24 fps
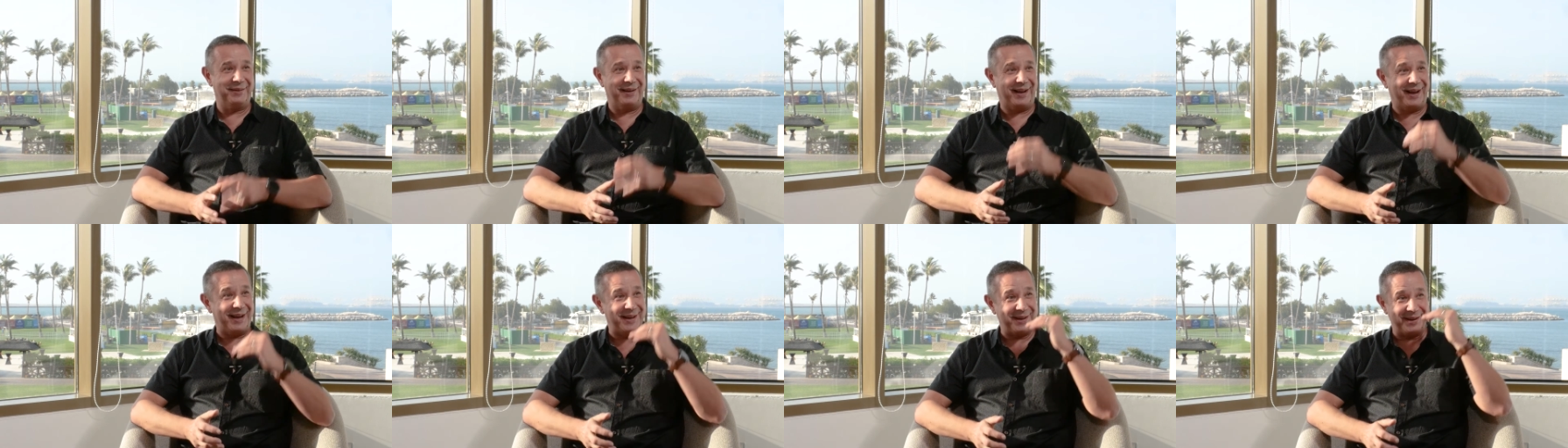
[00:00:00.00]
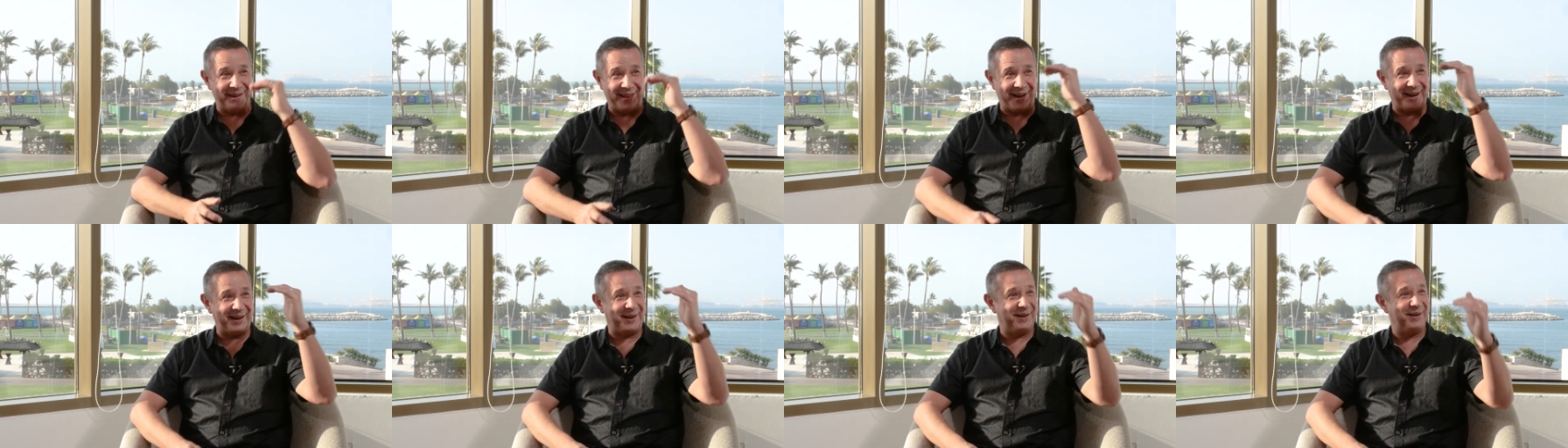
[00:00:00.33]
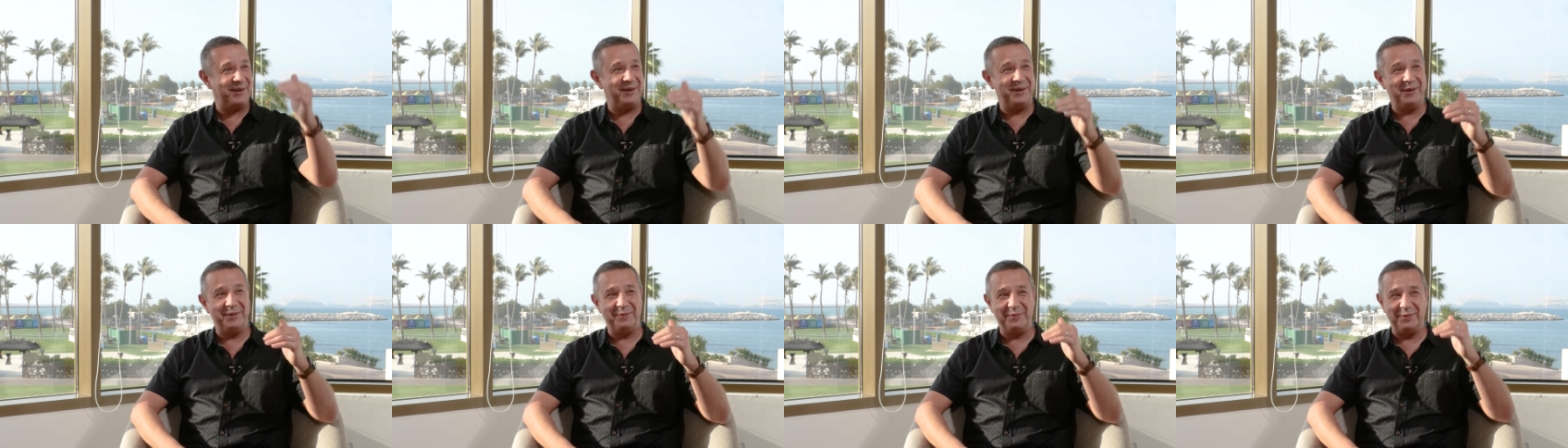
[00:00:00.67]
ahead of that
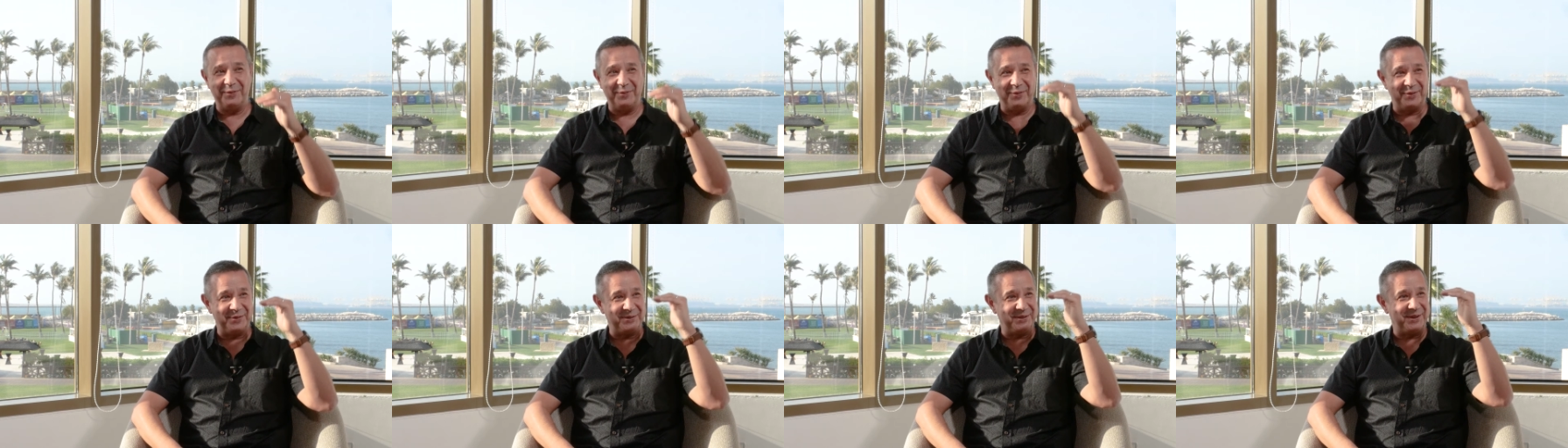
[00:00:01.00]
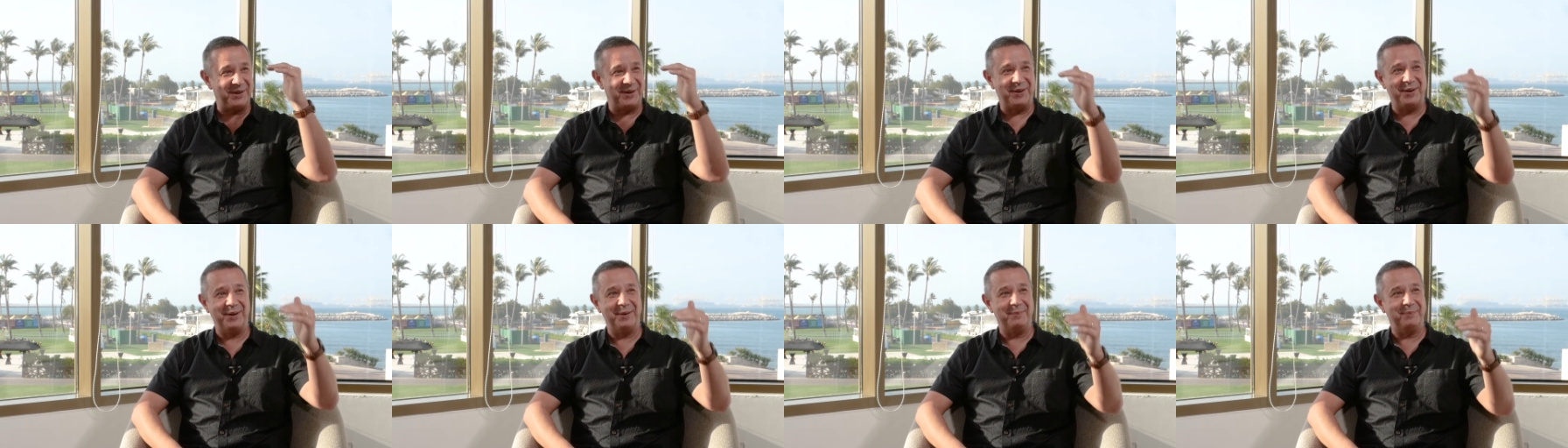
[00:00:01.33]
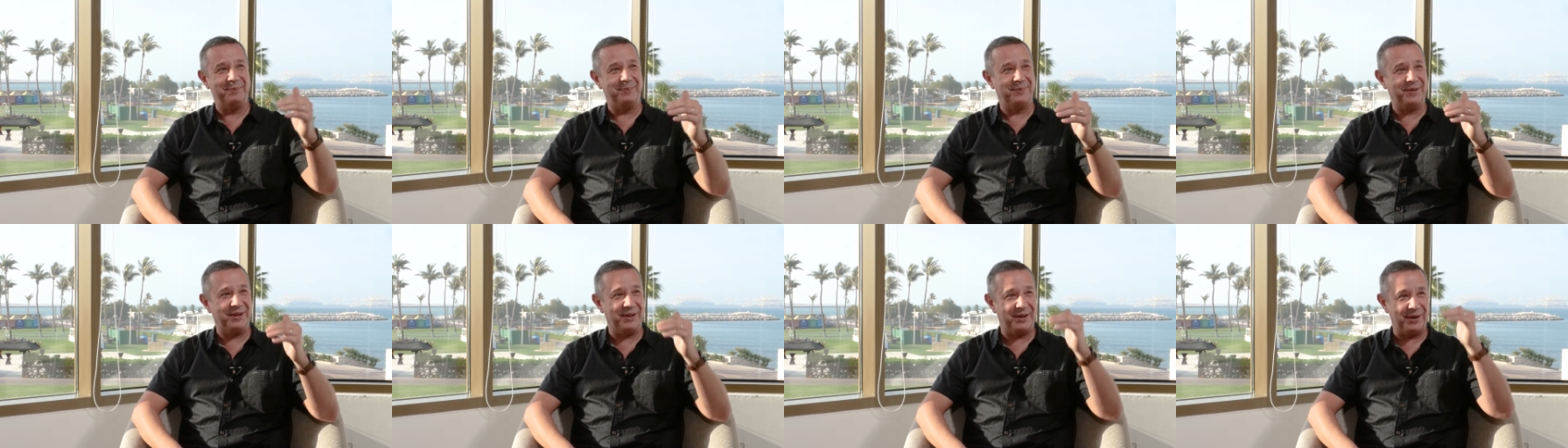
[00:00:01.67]
curve all the time,
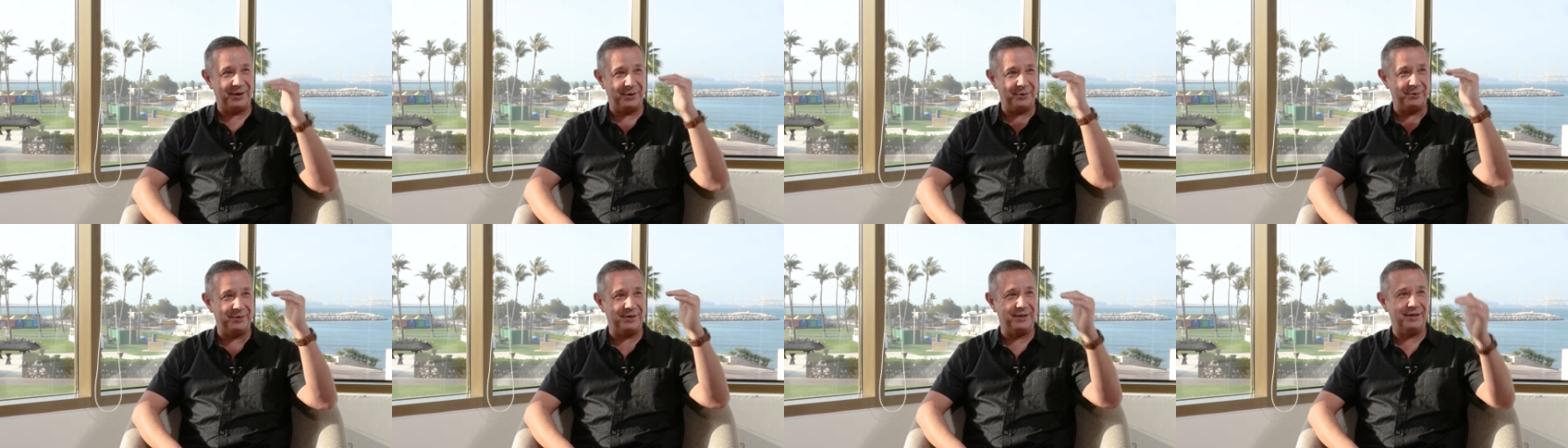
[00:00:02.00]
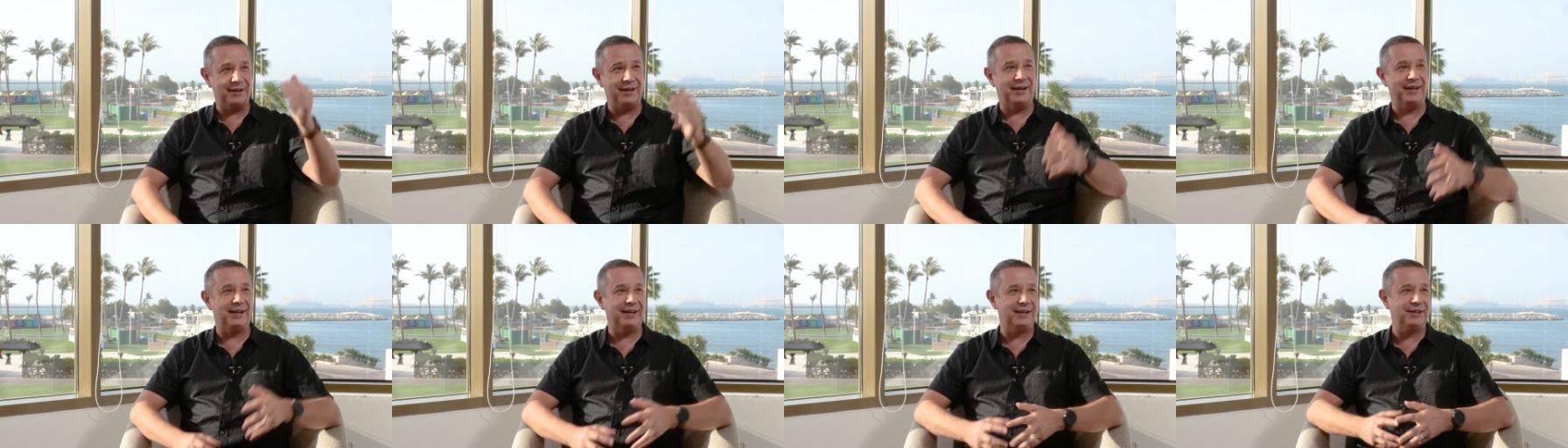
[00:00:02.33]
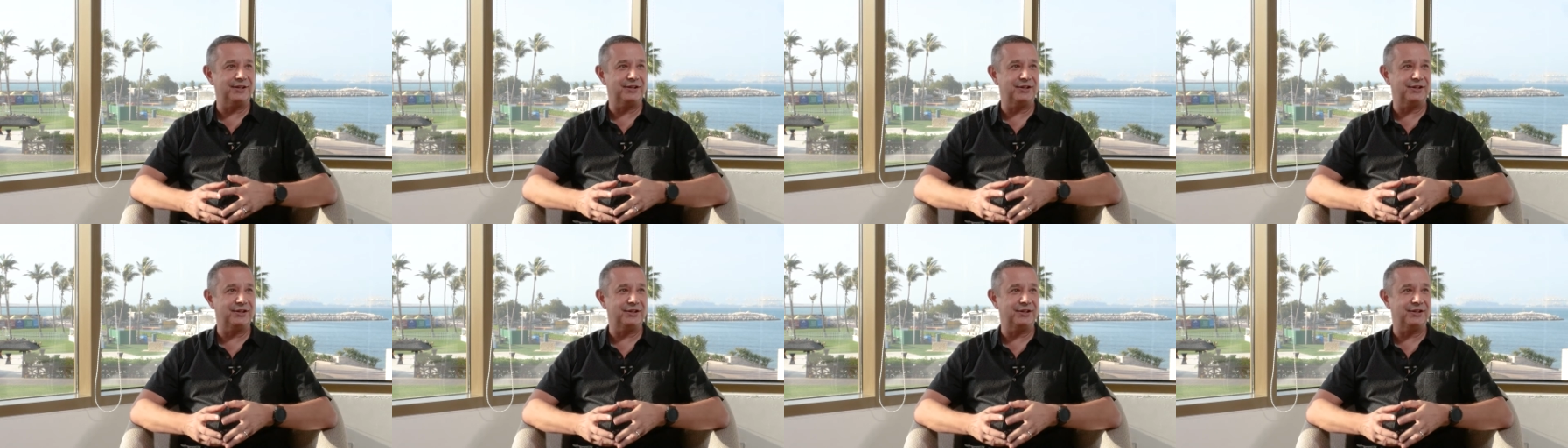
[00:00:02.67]
and